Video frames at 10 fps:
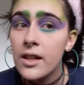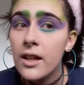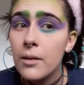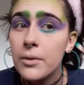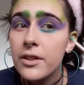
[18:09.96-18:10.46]

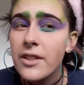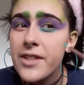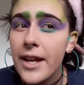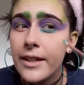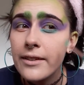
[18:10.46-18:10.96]
And we're going to
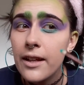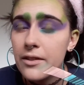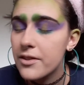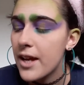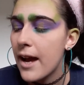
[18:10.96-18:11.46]
take
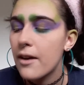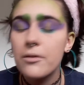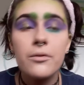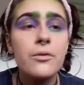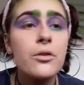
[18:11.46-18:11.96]
that
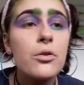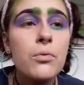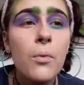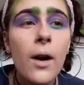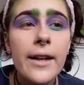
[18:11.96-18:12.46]
down
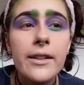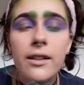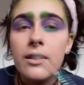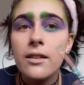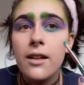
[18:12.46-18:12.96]
quite a
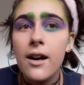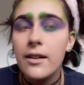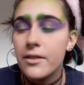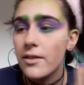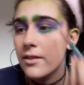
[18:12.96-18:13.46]
lot.